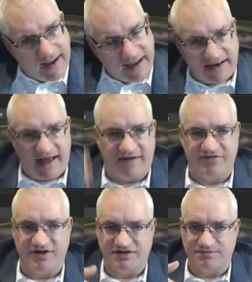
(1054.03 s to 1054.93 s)
I can
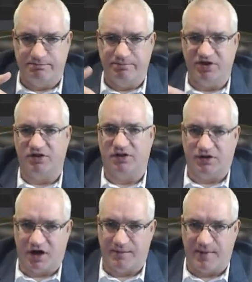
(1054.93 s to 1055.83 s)
have this
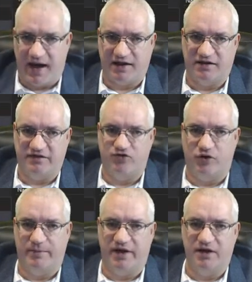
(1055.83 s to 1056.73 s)
build automatically
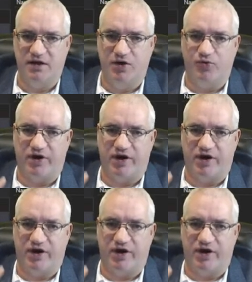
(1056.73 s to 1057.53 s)
for me, where